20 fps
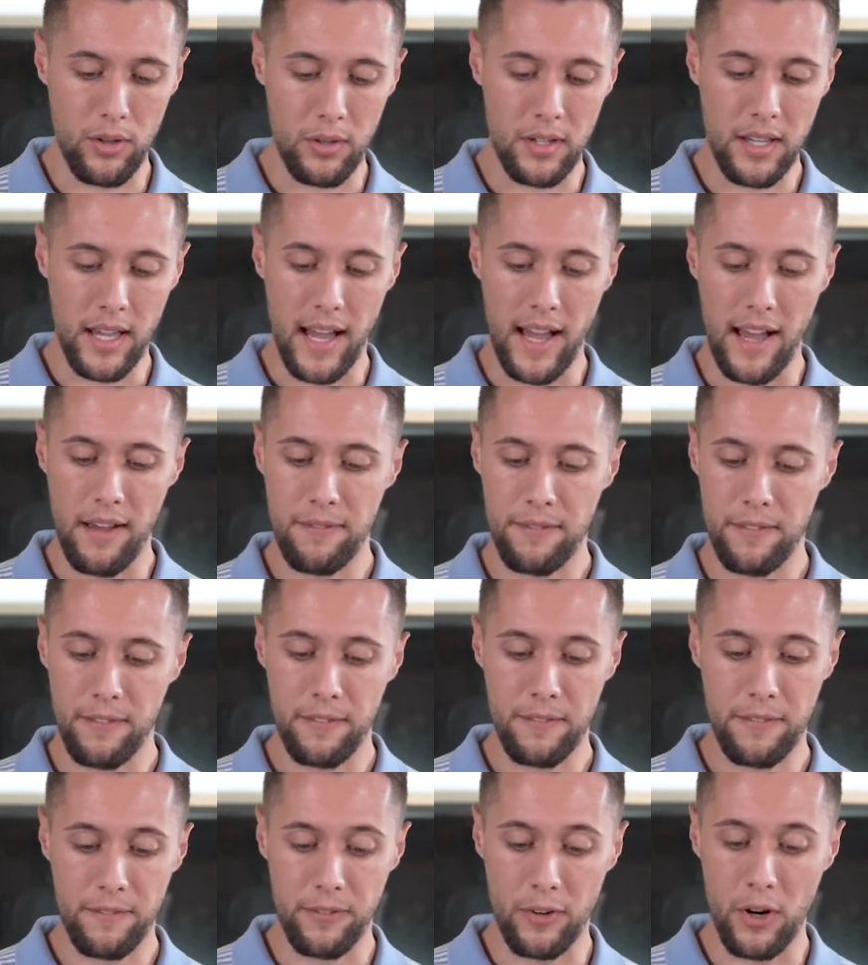
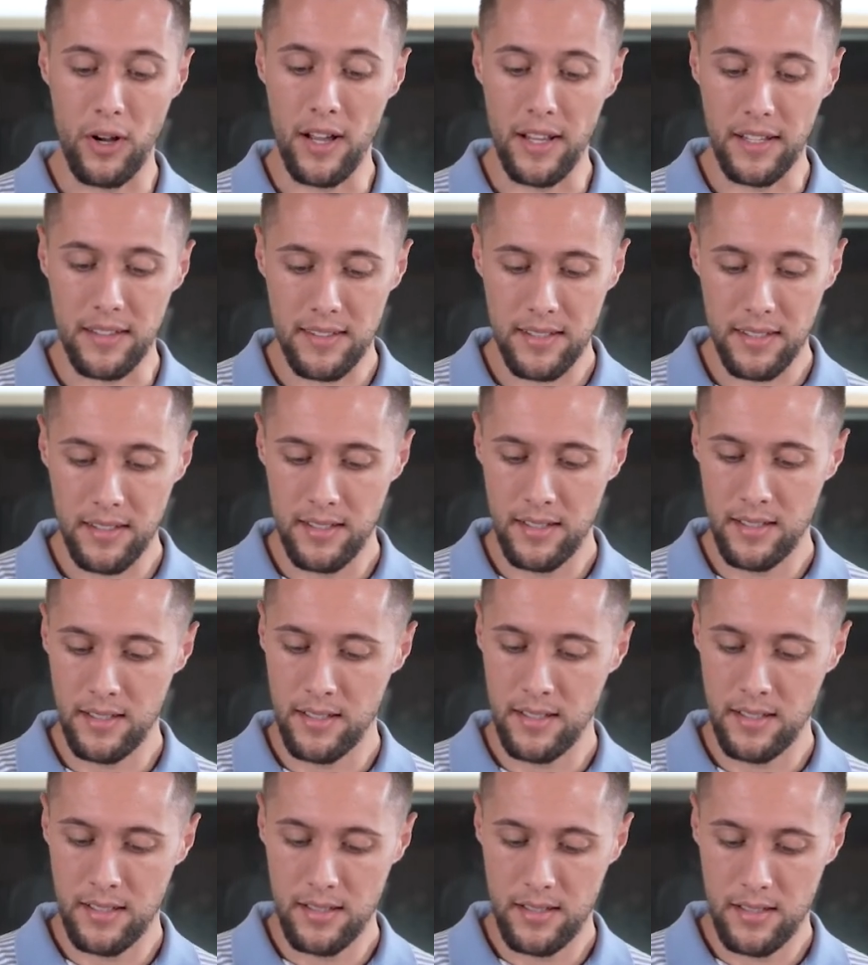calf front,
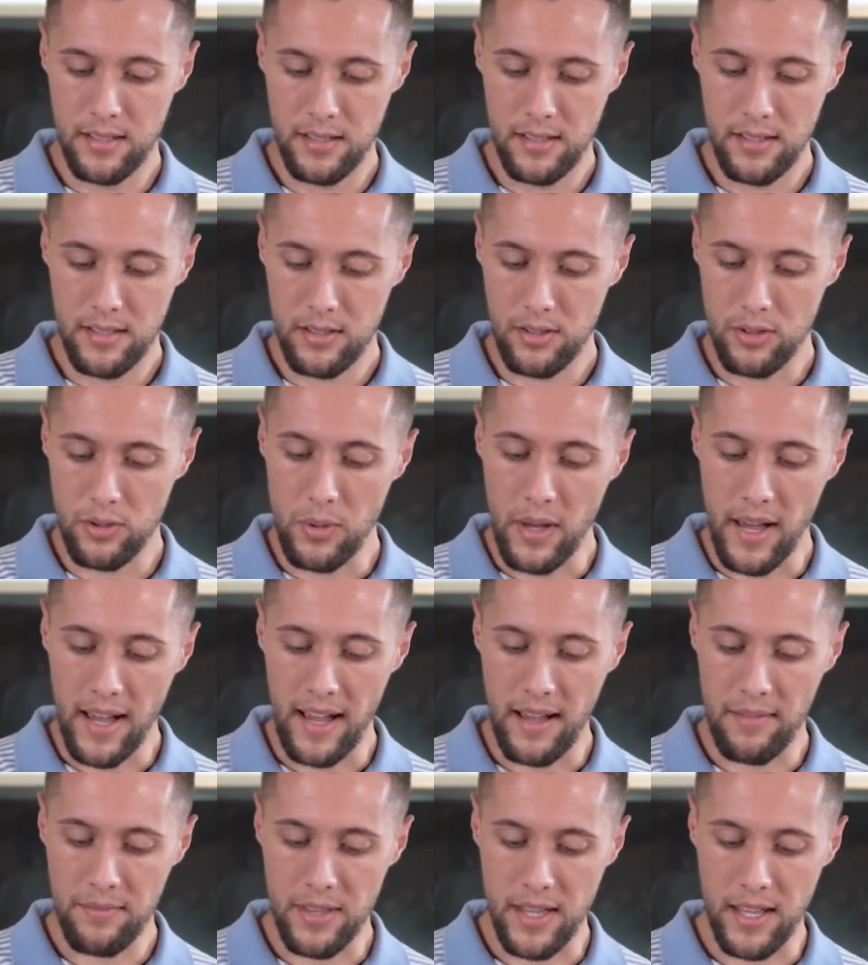you
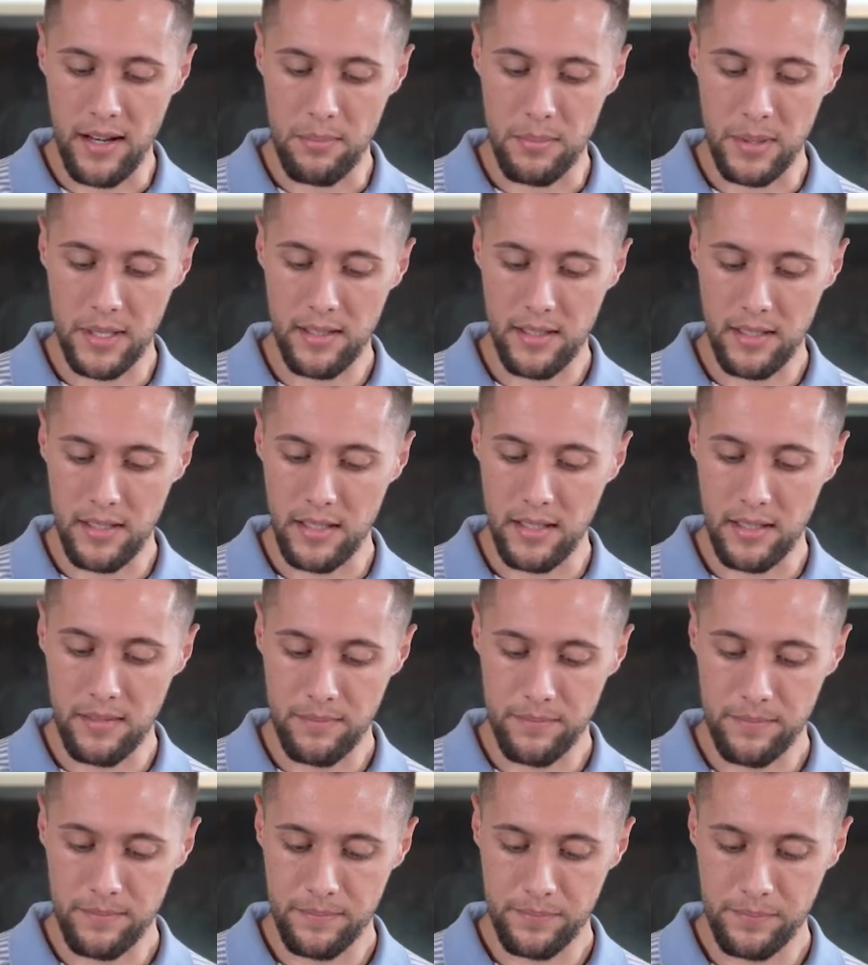have that ability
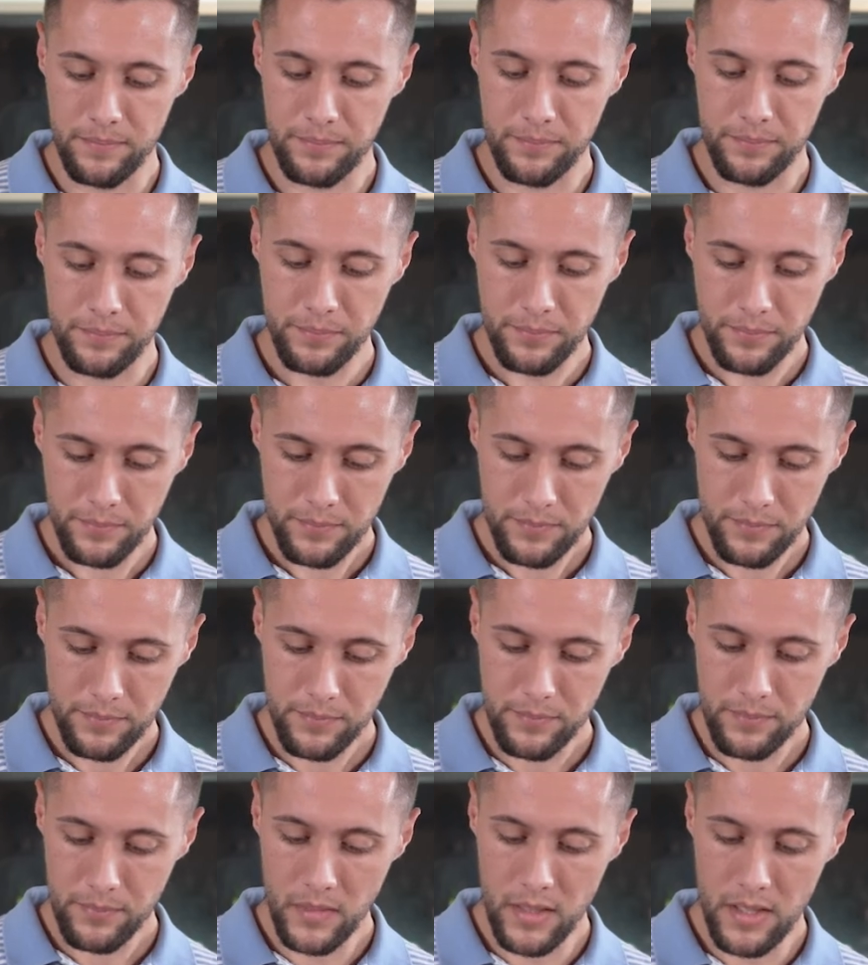
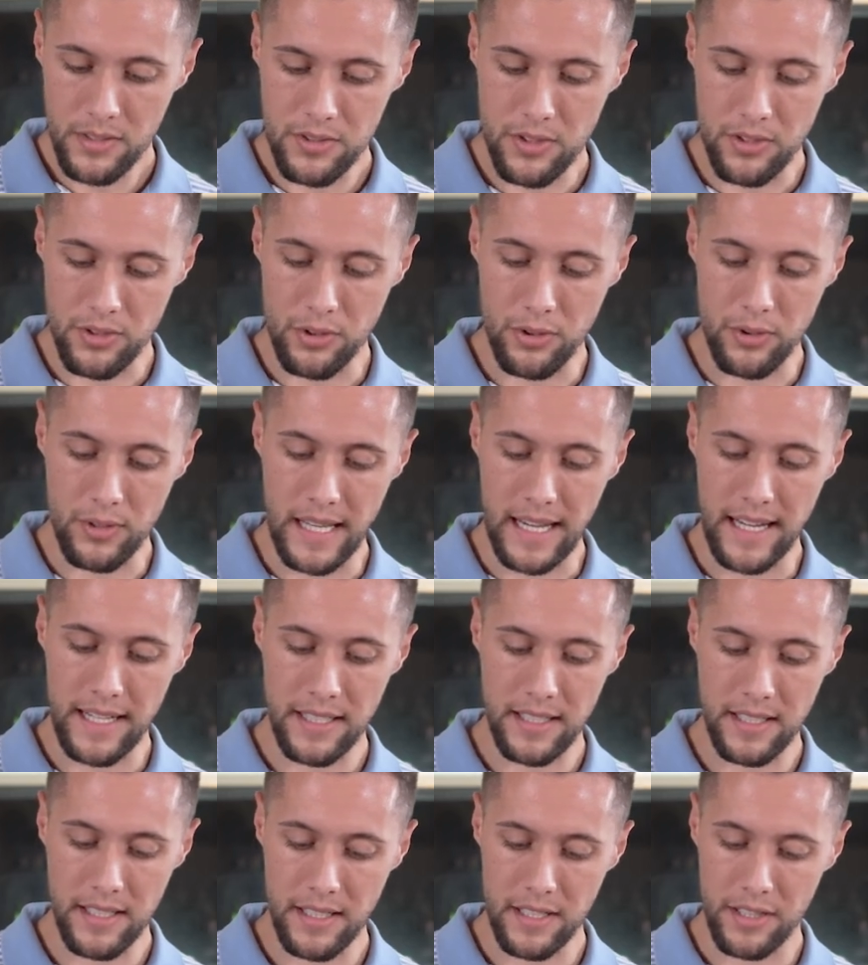to do
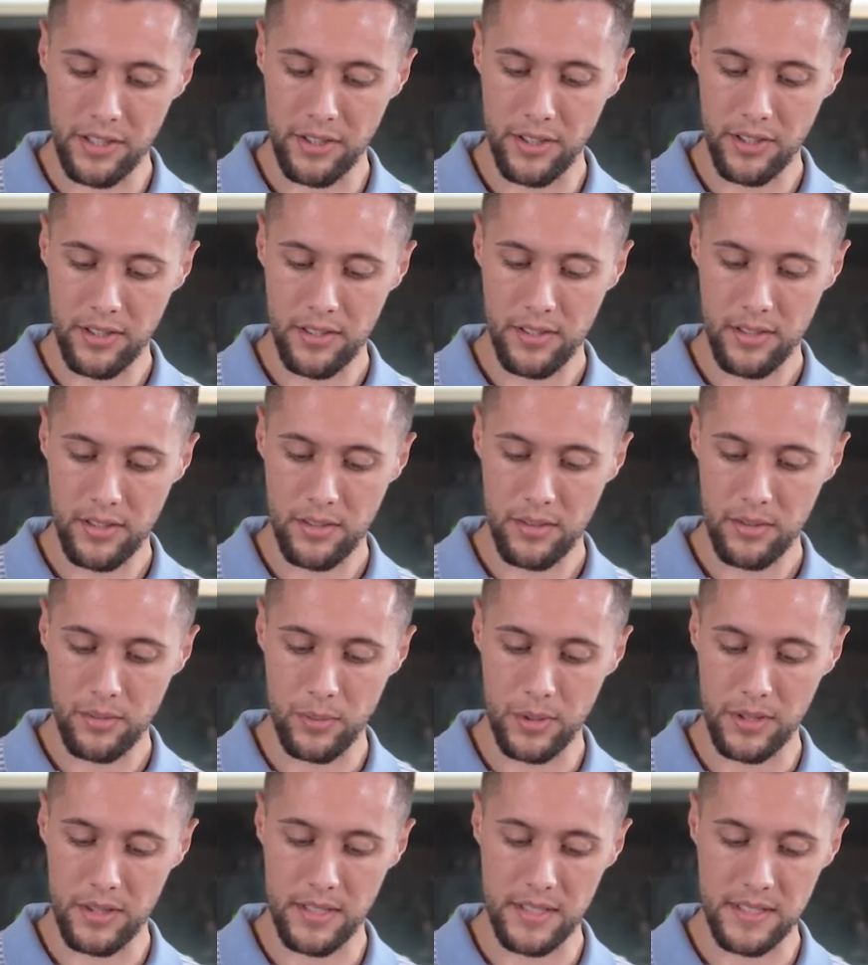that here
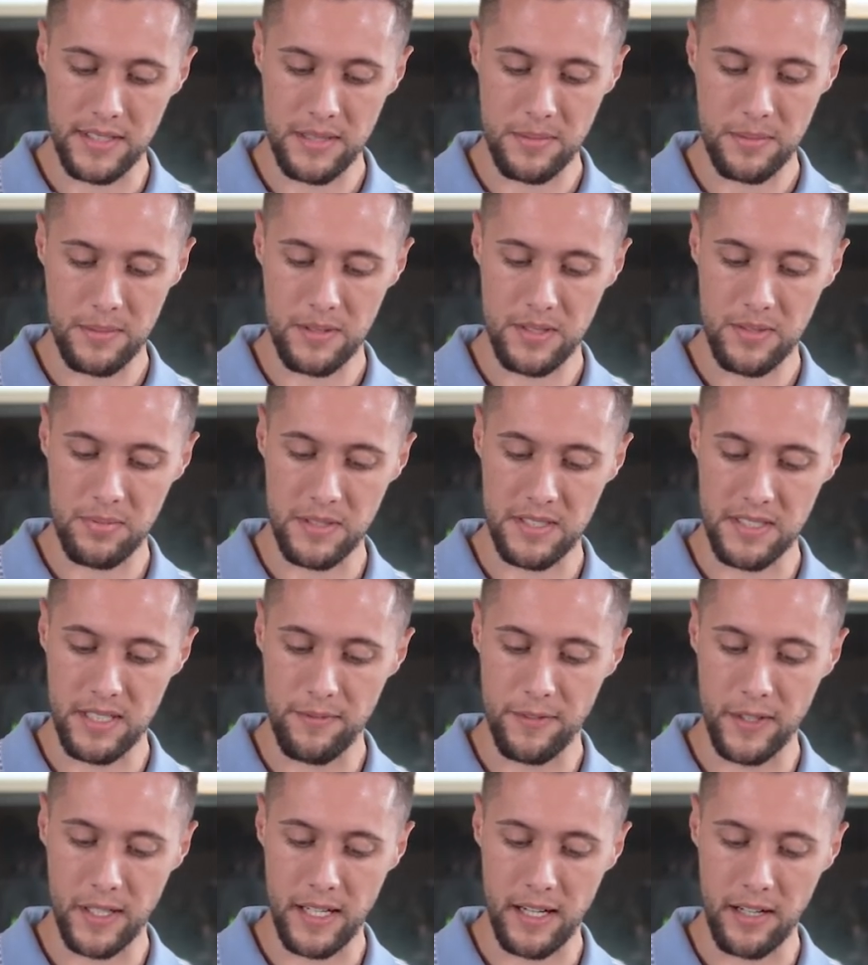within
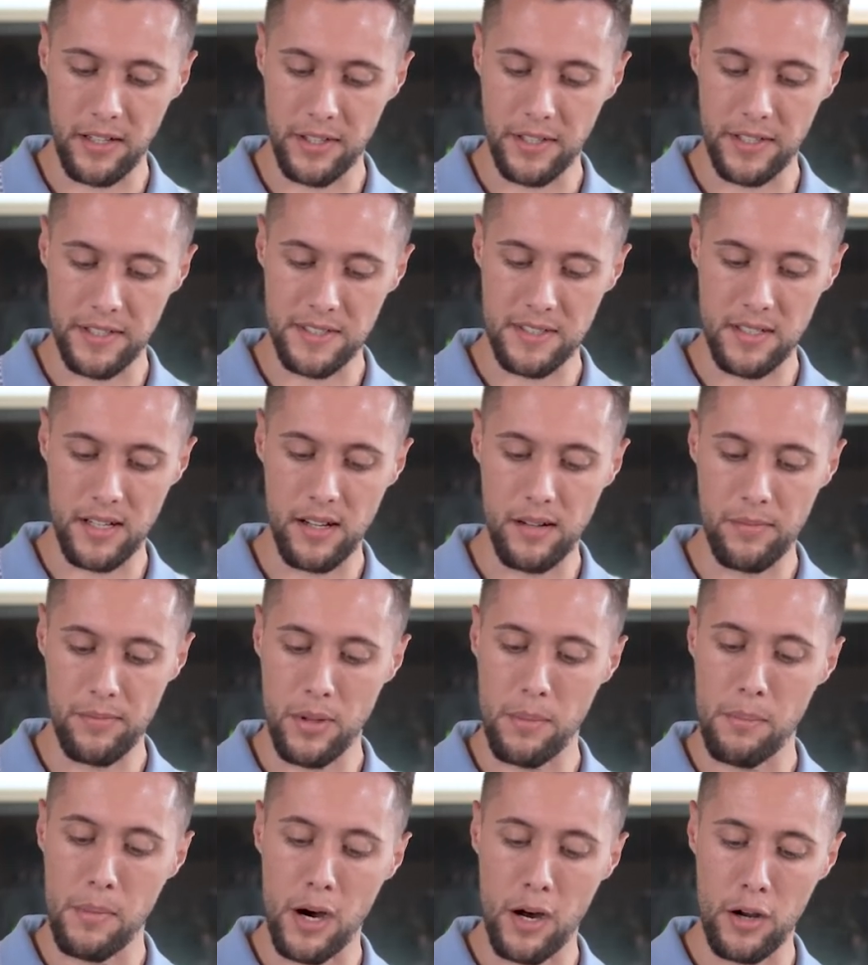specific areas of
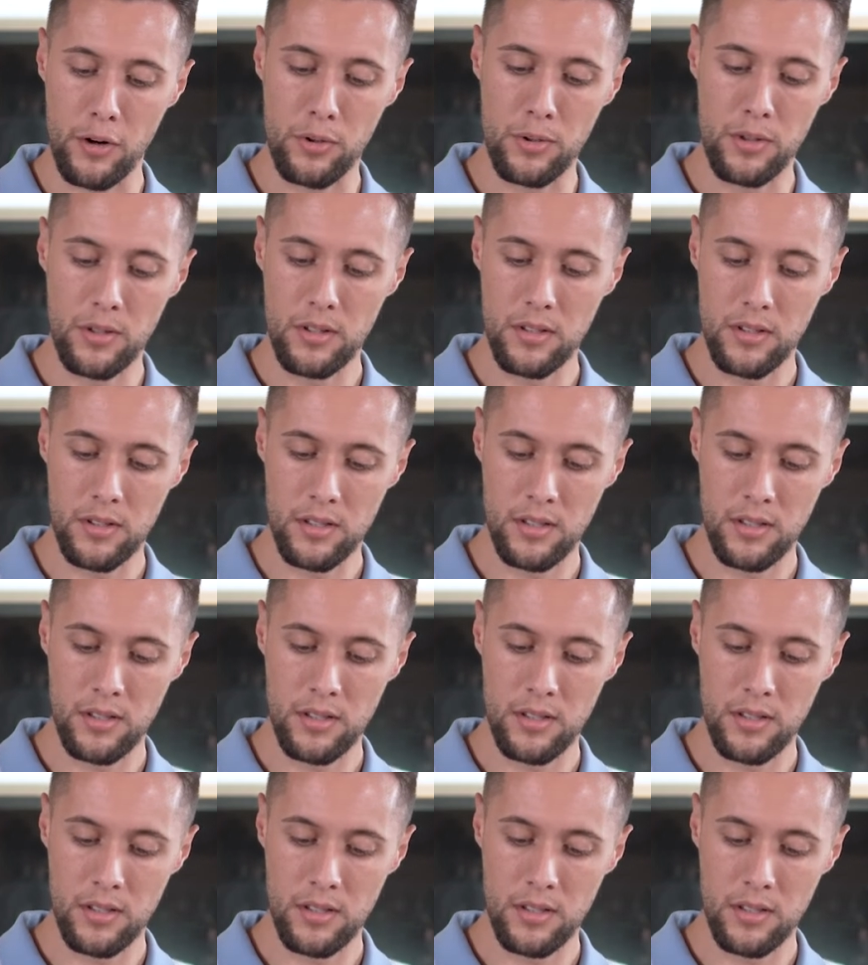the model,